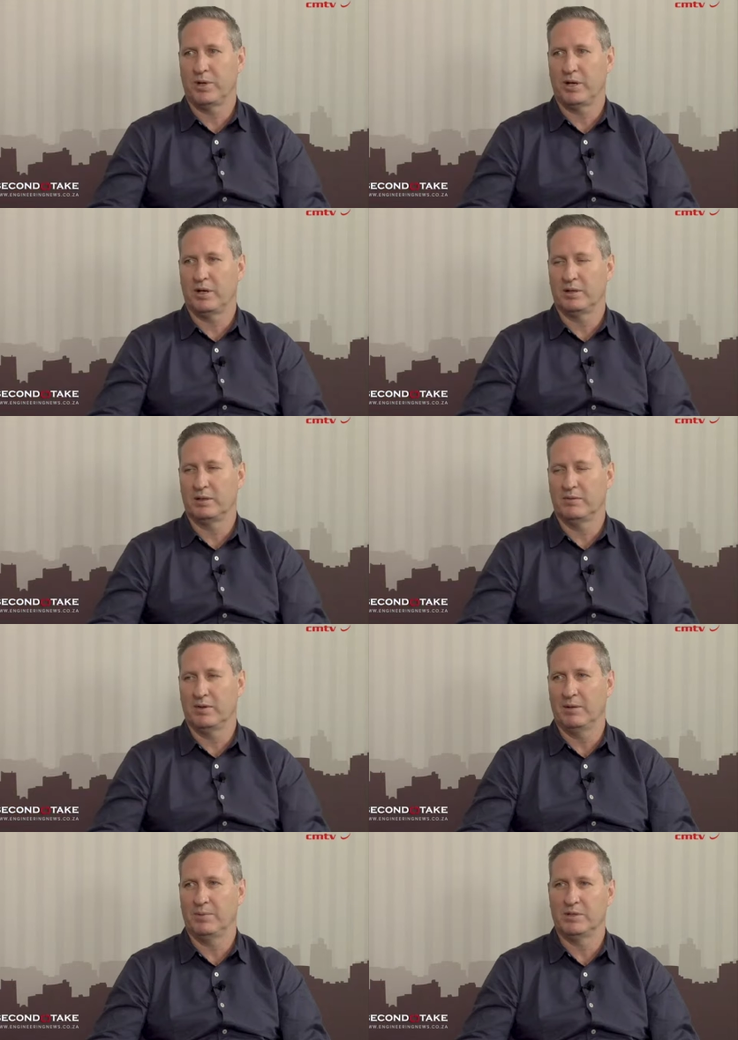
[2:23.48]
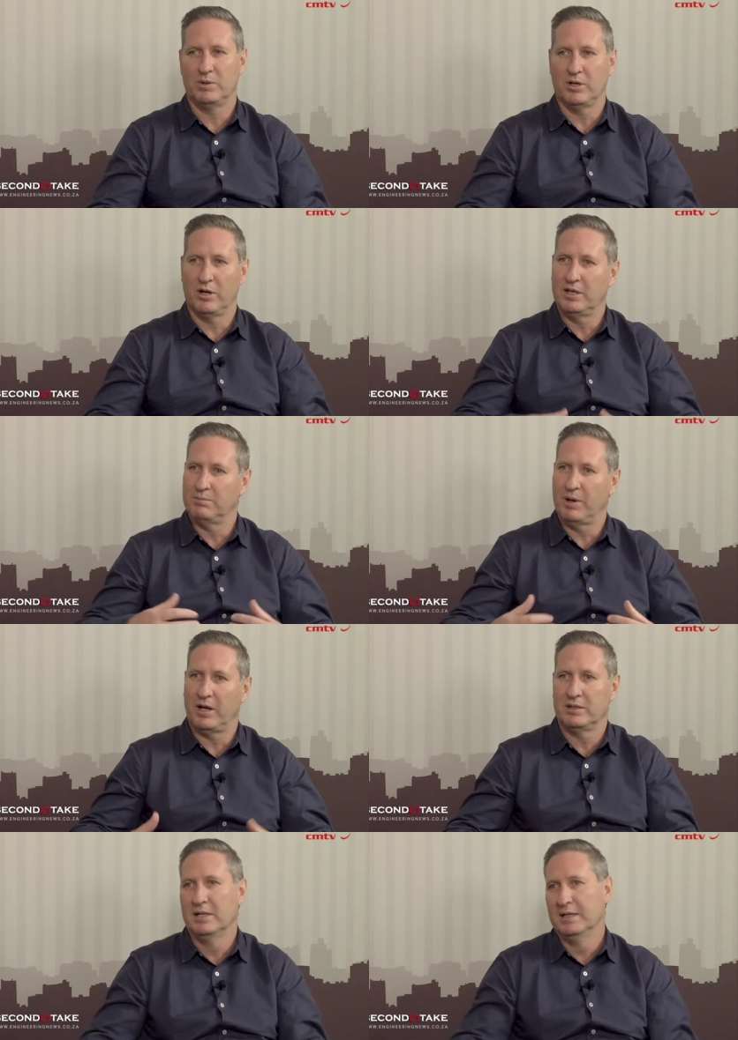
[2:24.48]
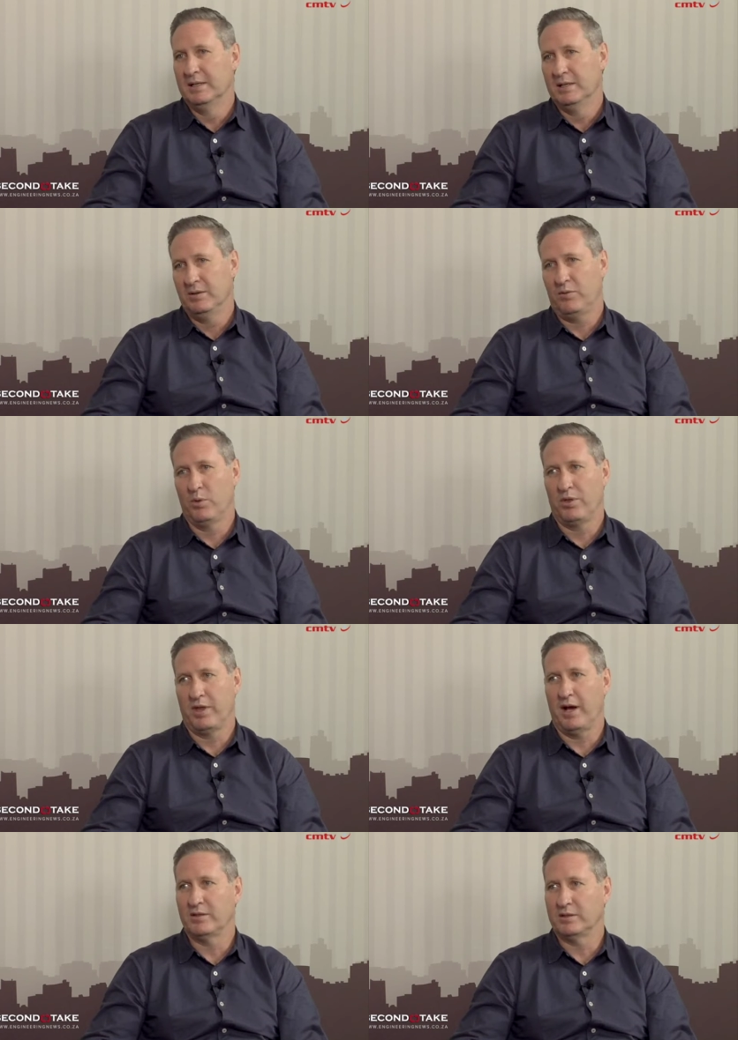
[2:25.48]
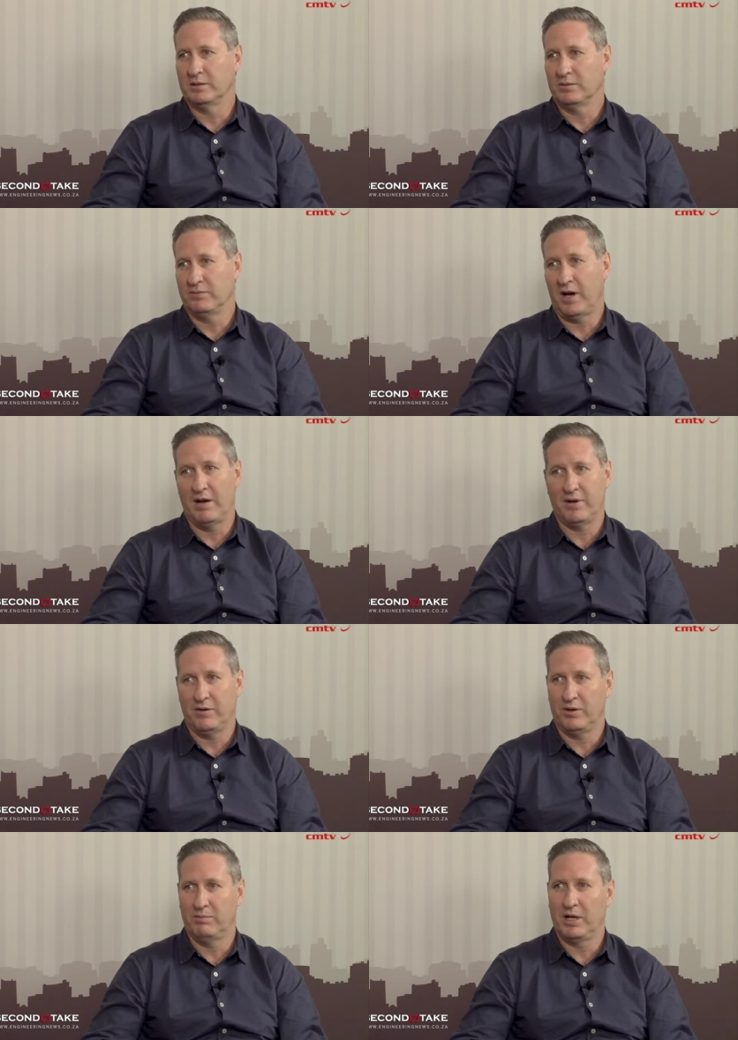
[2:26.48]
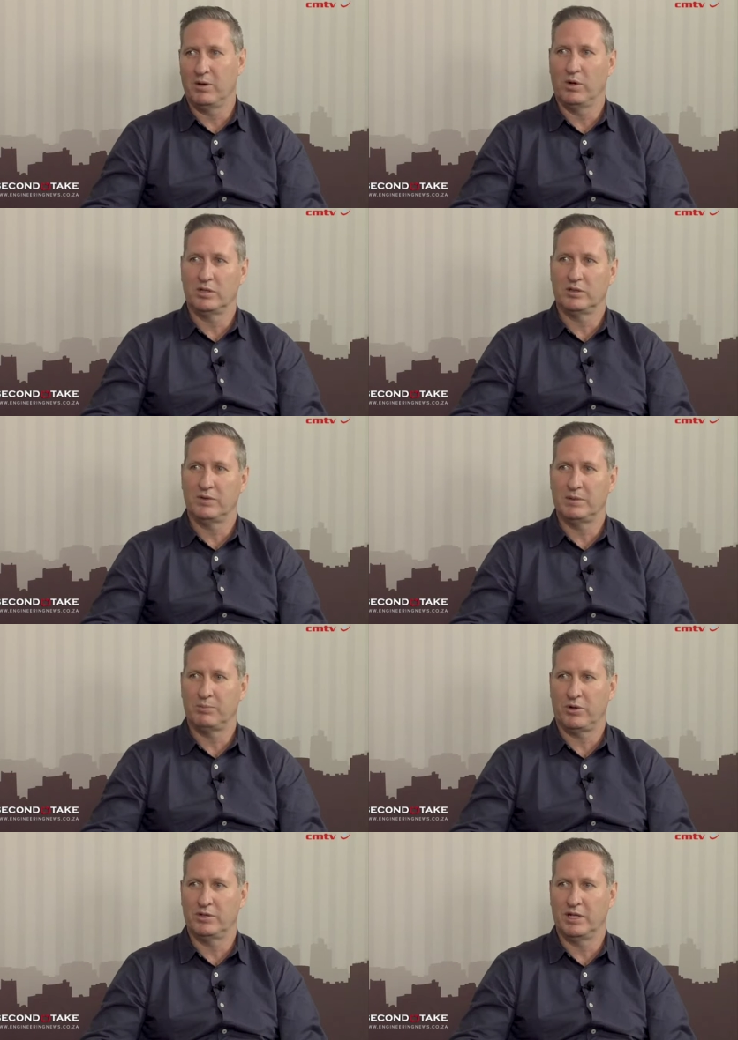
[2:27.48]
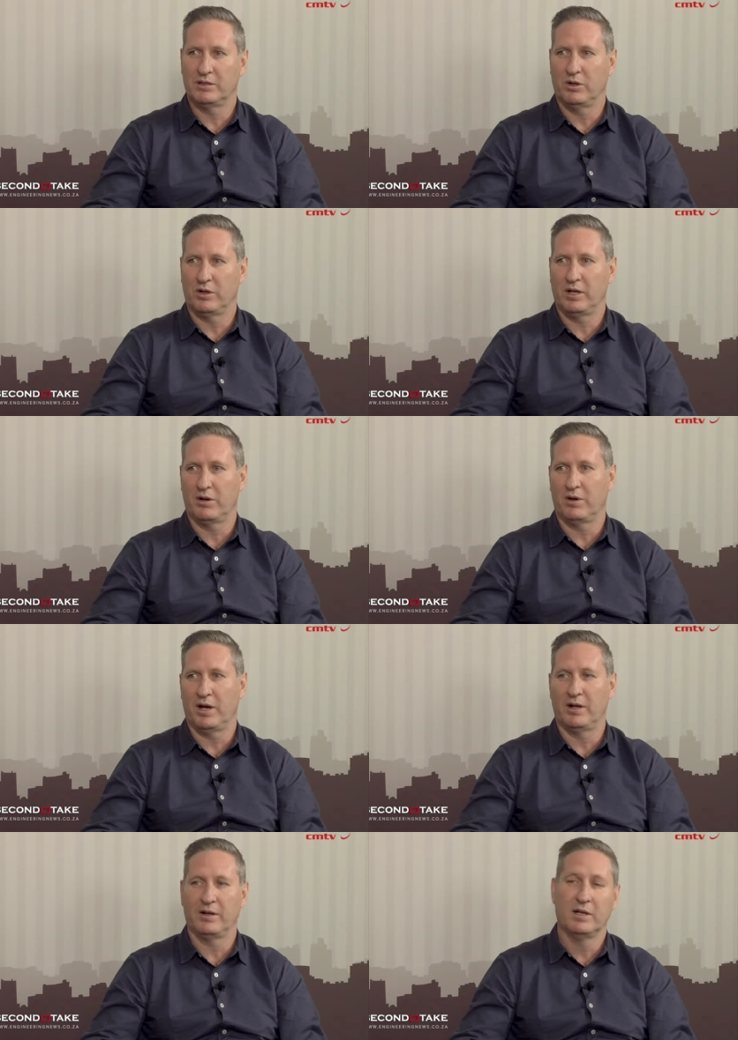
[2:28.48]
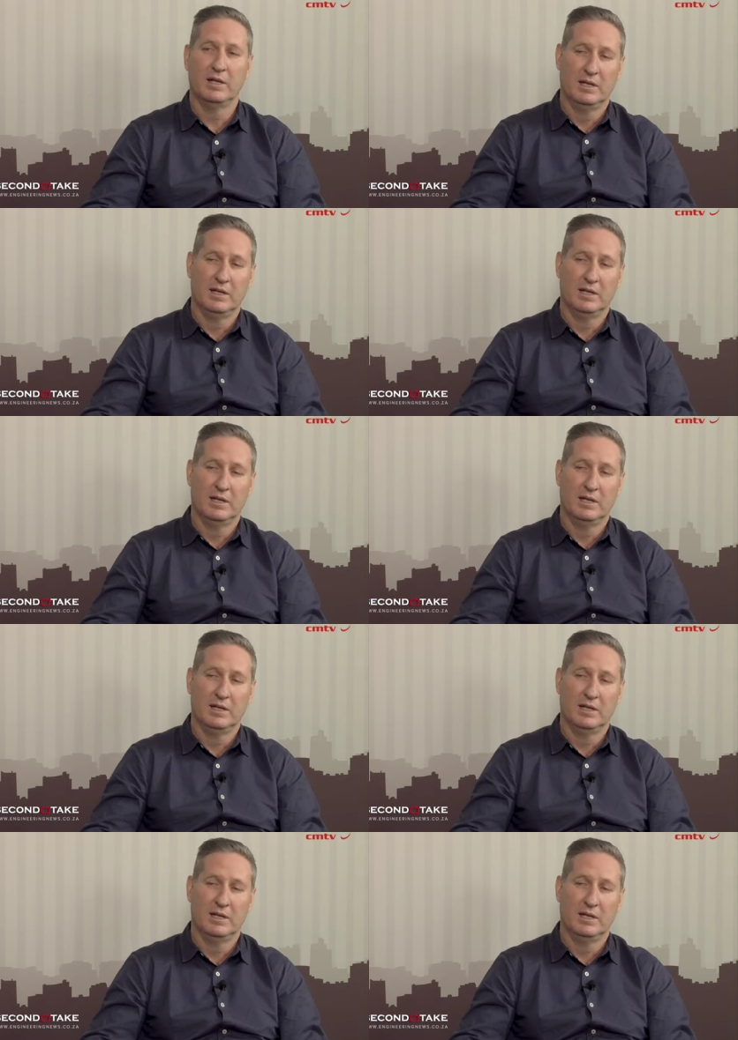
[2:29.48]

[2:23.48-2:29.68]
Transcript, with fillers: uh, developers. We know there's about 4,500 megawatts of these projects knocking around.